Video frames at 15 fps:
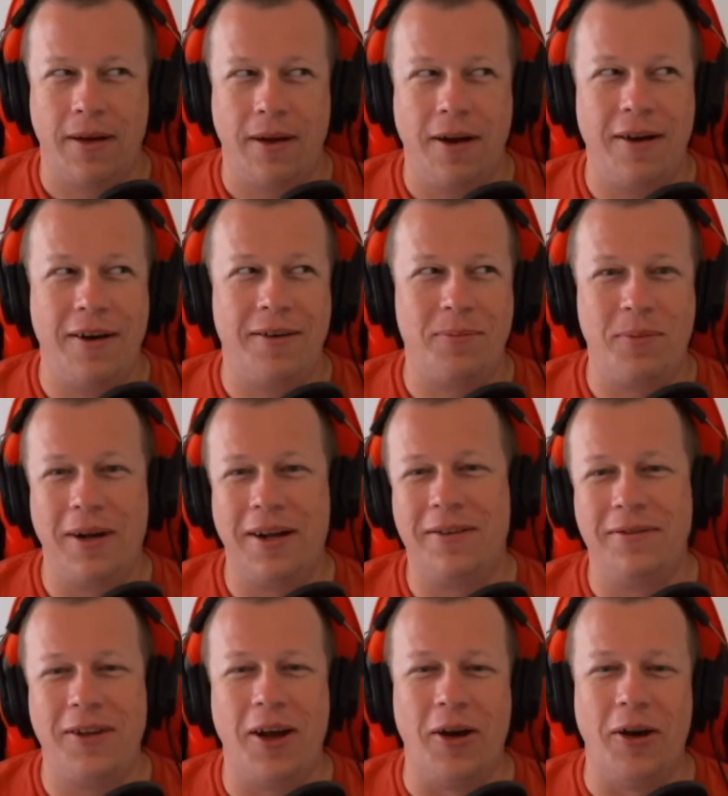Oh
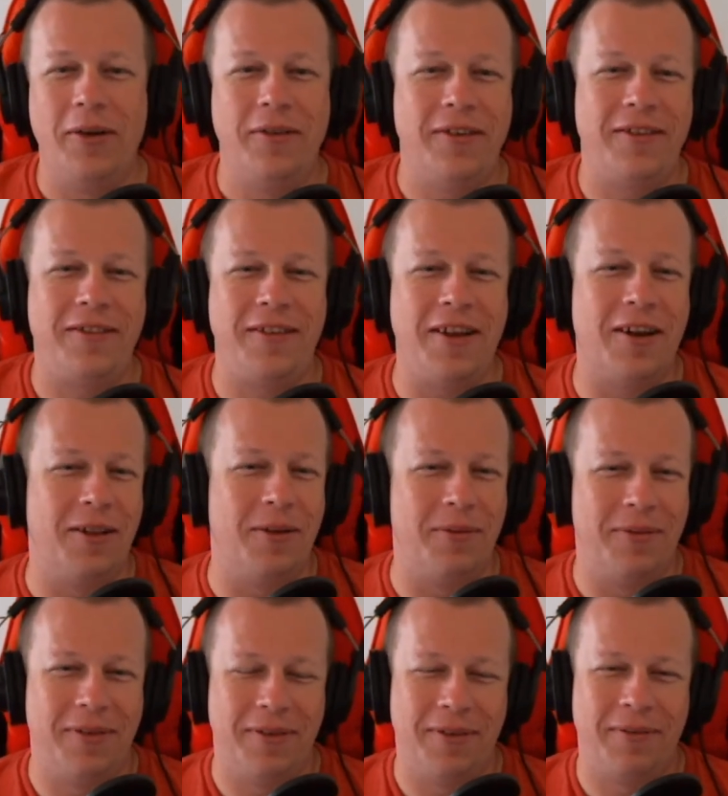well, no. What are you talking you know,
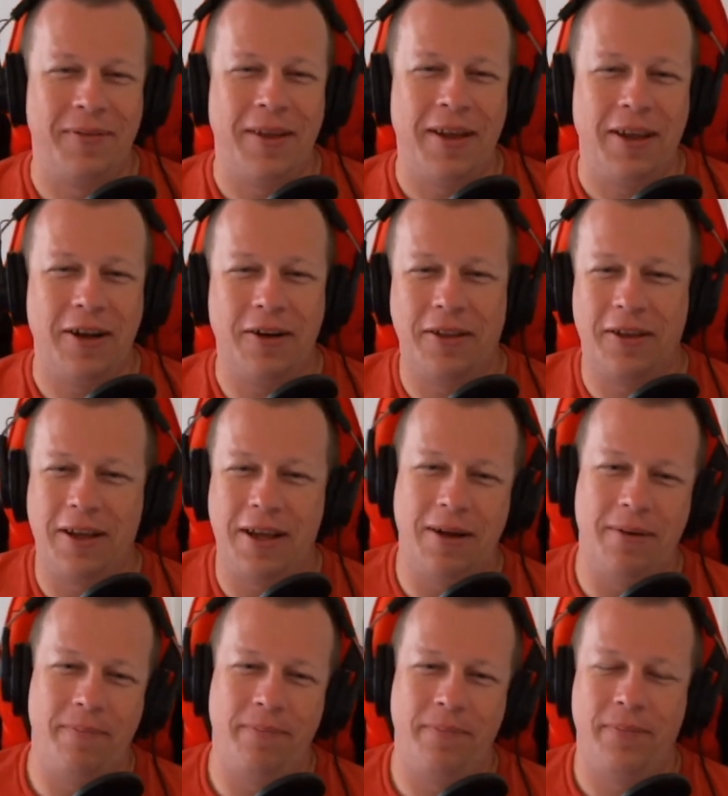about? You know the
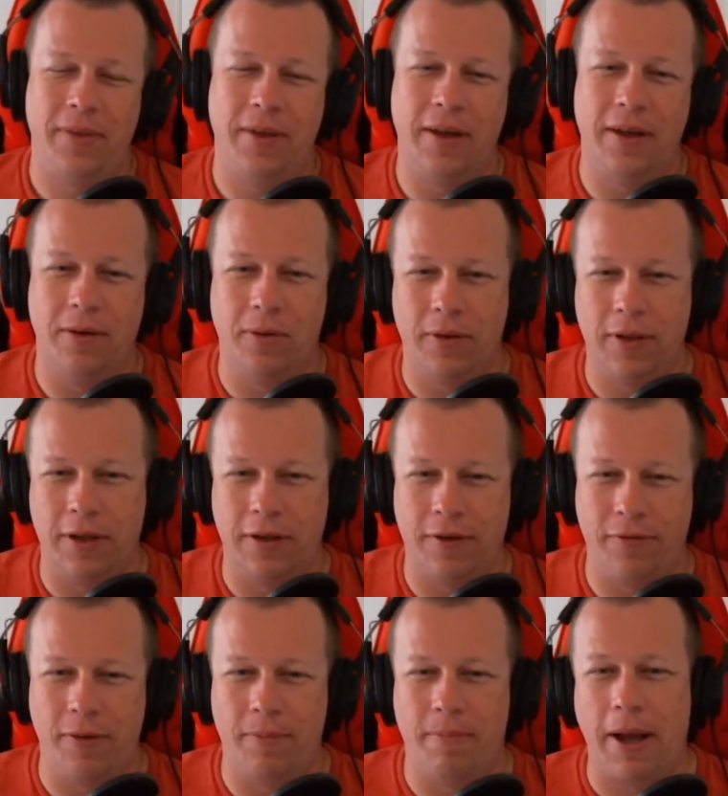um the all the
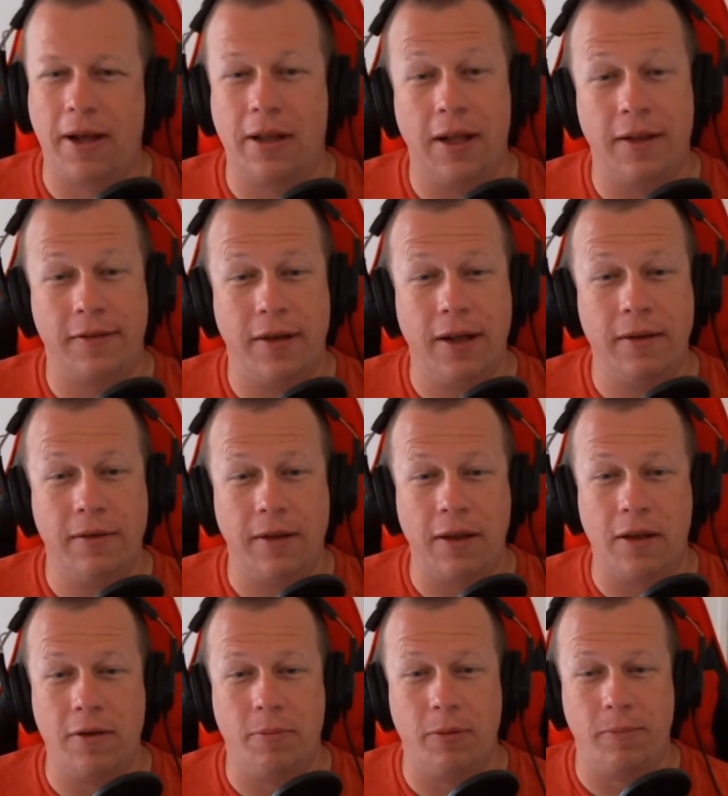different backglass art that
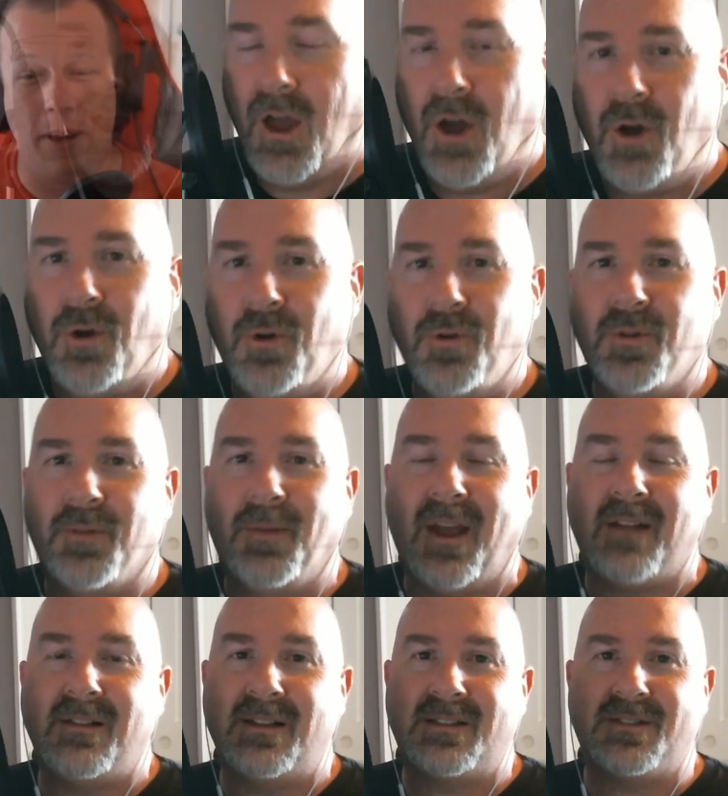you prepared. Oh, the backglass
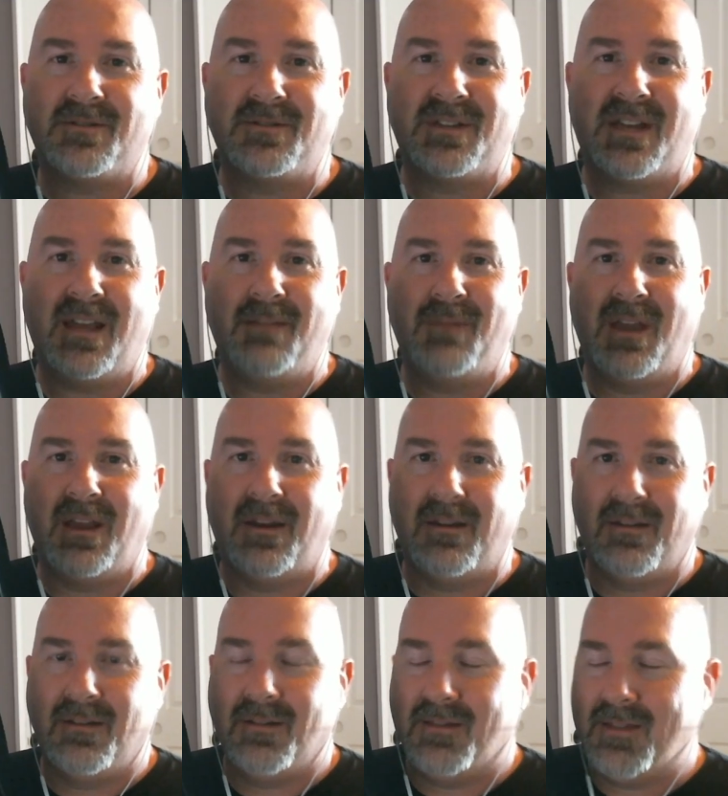different... art that I made.
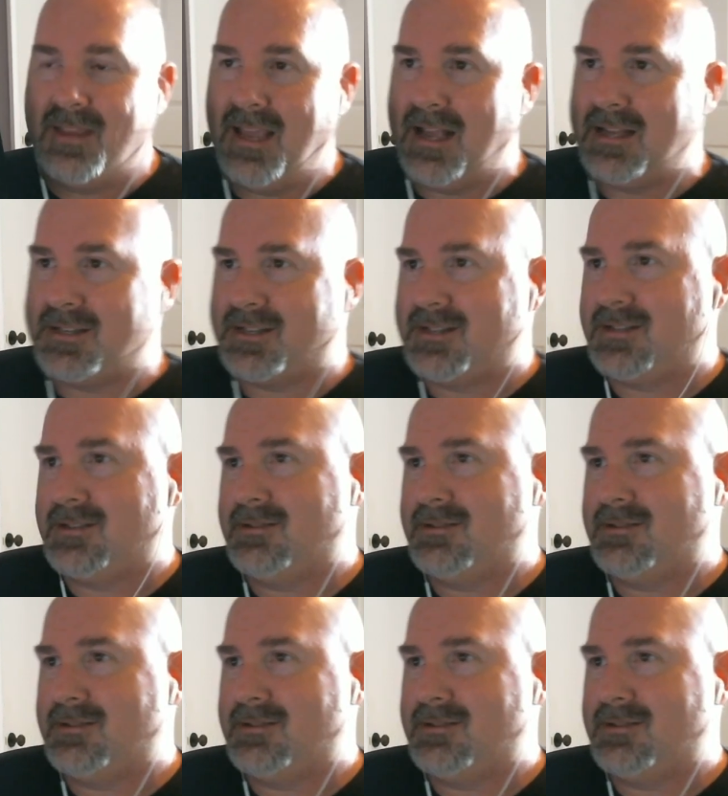Yeah. Yes.